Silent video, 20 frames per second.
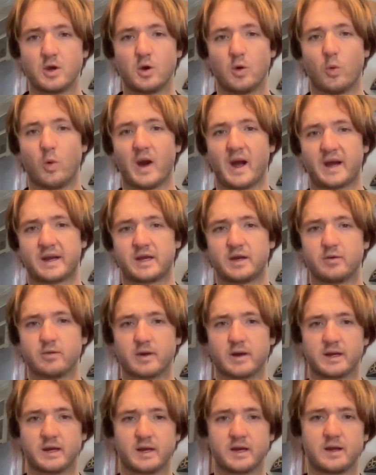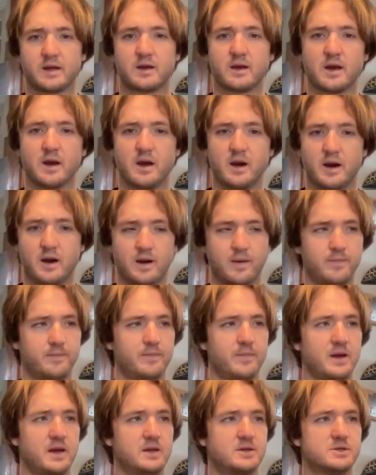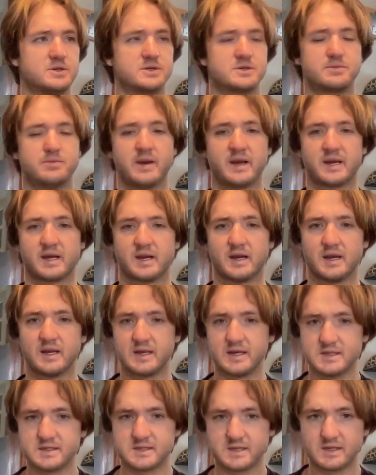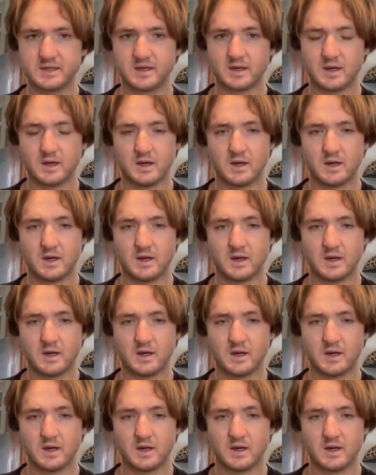wacky rigging and just making it easy,